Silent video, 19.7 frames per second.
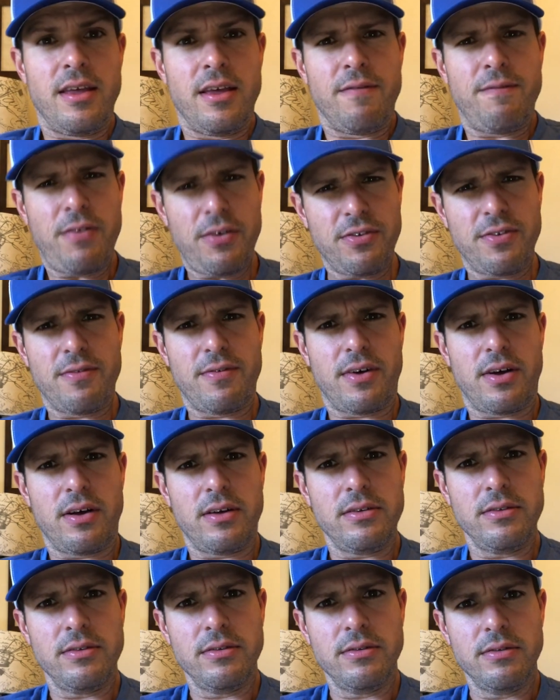First of
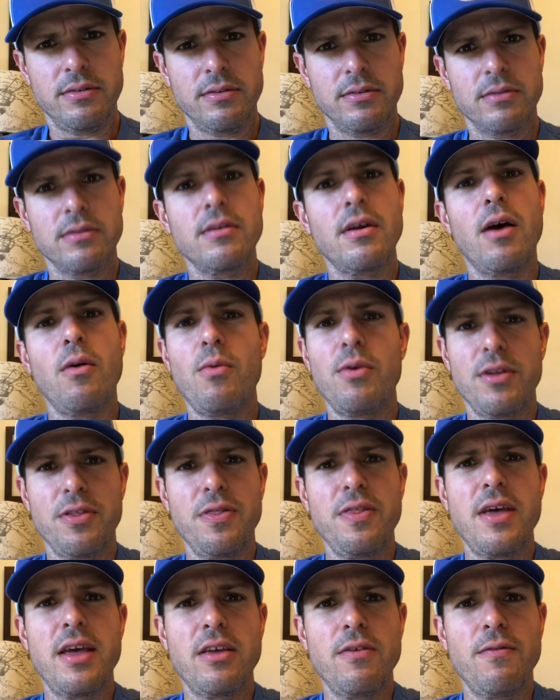all, I want to
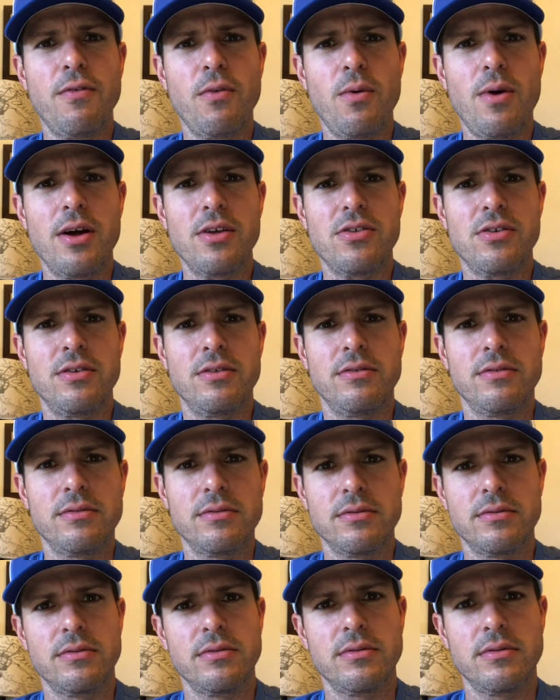thank you for watching.
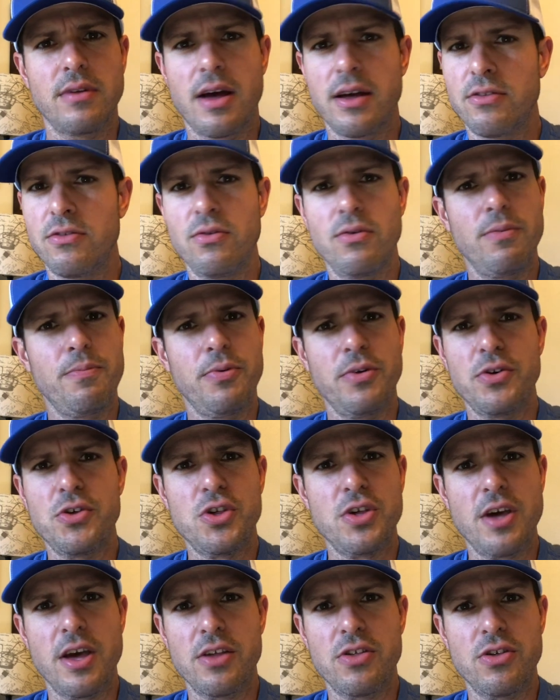I do
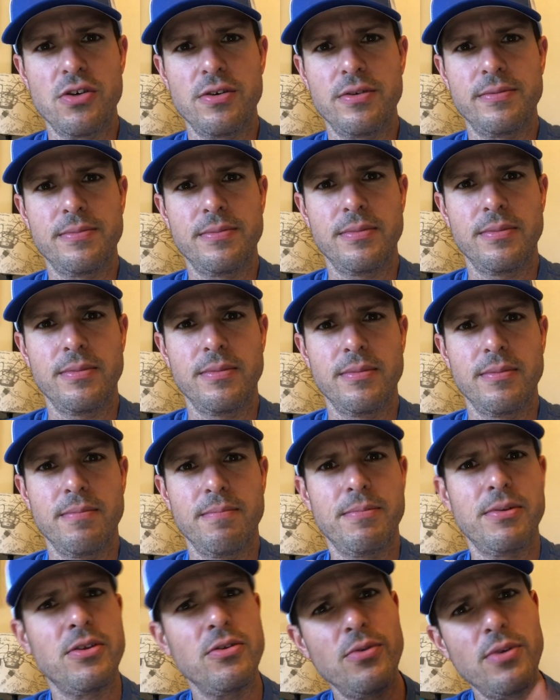appreciate you,
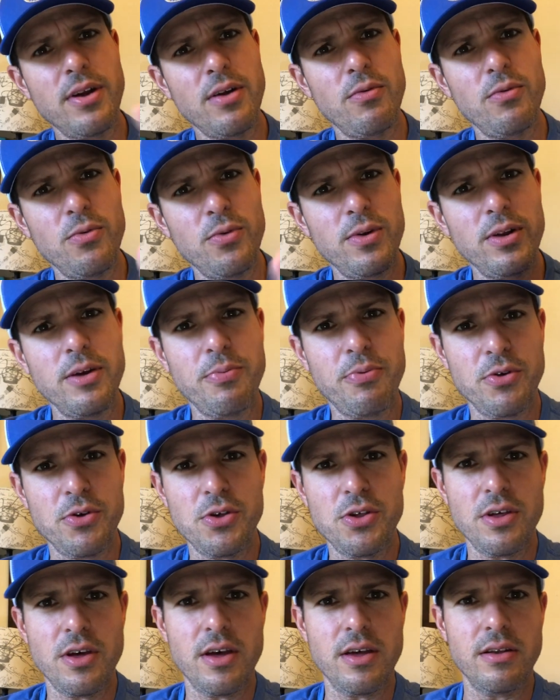but you know what I would really
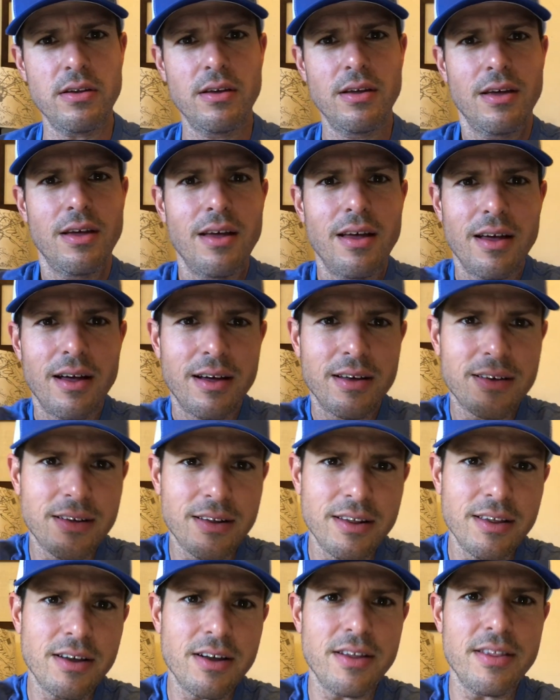appreciate?
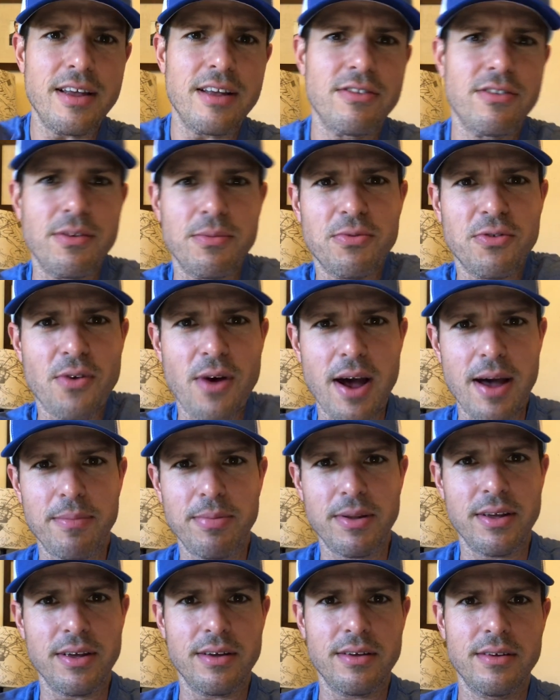Click on that subscribe
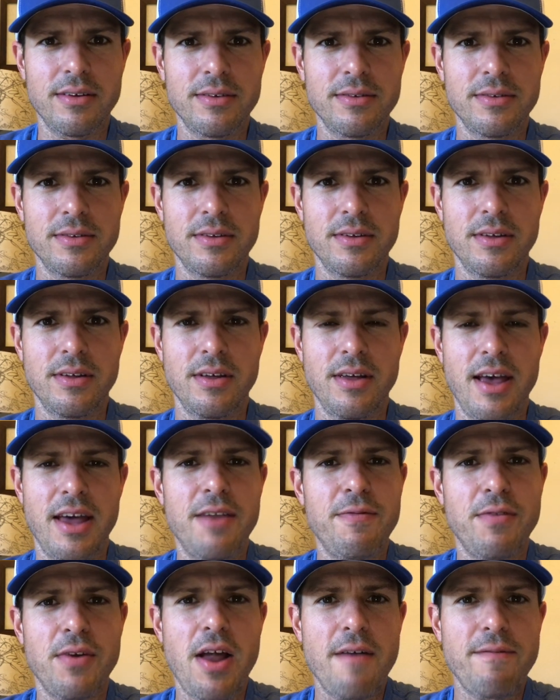link. And
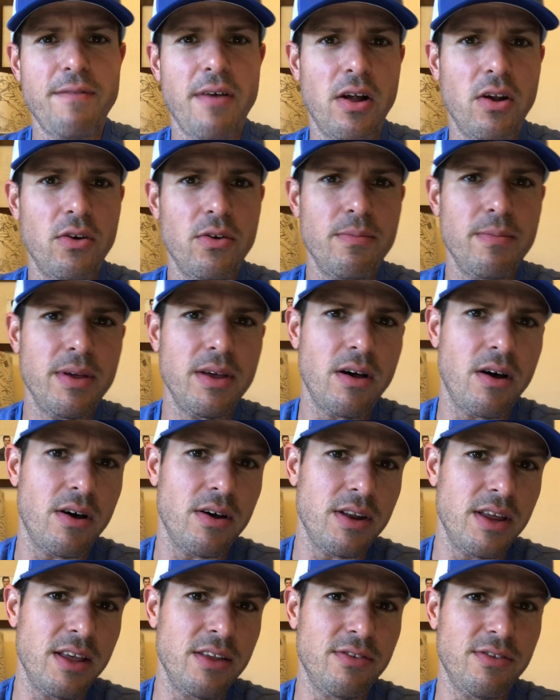if you're not following me
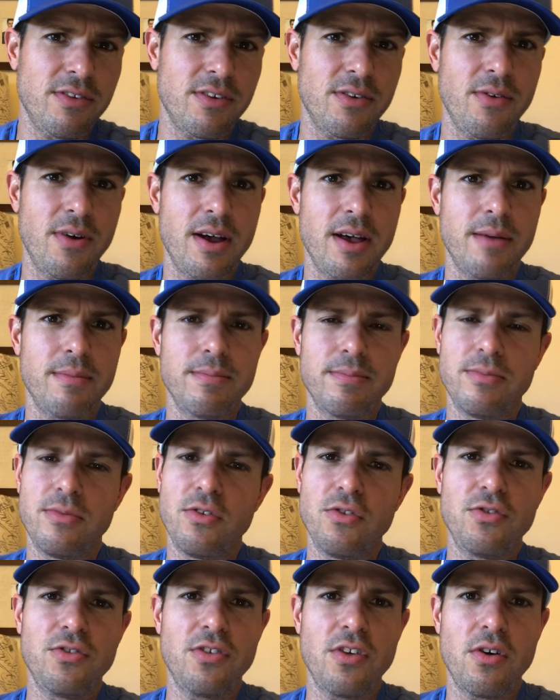on Instagram,
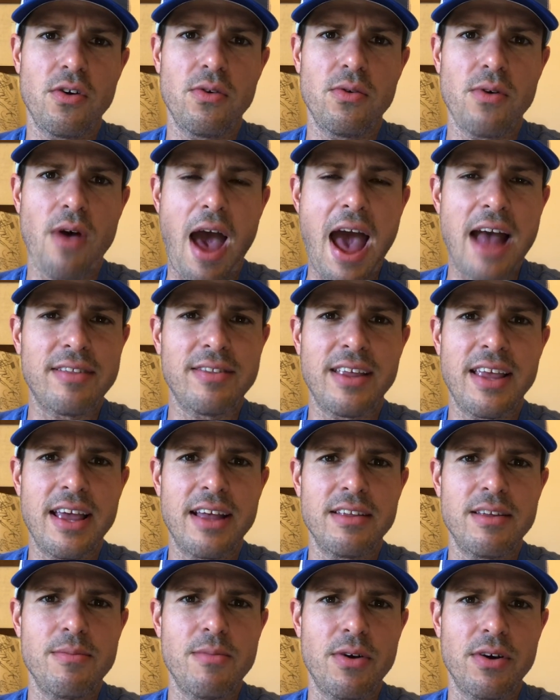do so at the
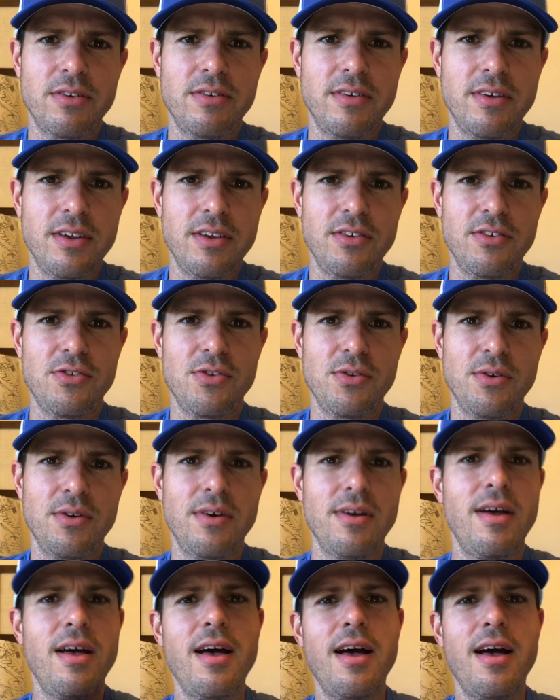Andy Martinez Jr.